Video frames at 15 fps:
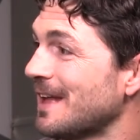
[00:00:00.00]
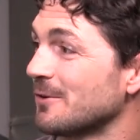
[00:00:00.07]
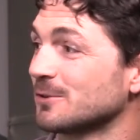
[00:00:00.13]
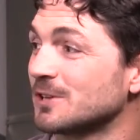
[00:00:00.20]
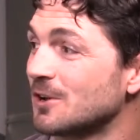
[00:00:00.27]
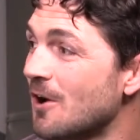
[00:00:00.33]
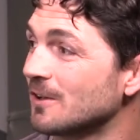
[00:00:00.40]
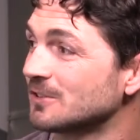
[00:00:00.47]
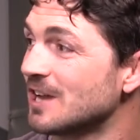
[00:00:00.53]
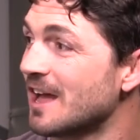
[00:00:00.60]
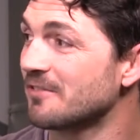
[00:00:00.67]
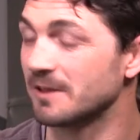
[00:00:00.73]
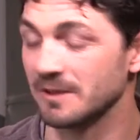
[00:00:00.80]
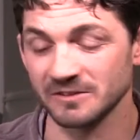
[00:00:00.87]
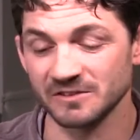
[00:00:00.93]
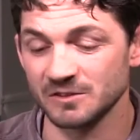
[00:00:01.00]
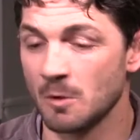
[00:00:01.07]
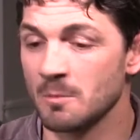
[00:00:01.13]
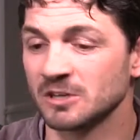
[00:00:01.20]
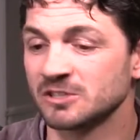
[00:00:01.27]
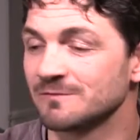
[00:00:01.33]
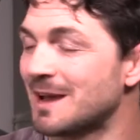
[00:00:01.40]
I was a college athlete.
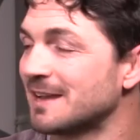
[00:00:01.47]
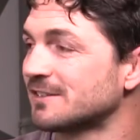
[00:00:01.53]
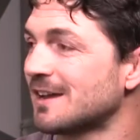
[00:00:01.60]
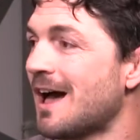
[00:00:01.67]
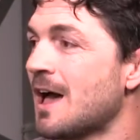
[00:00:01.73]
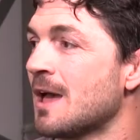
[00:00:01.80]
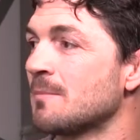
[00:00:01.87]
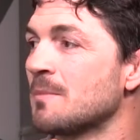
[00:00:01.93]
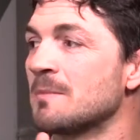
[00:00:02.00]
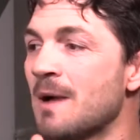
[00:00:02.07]
So much of my time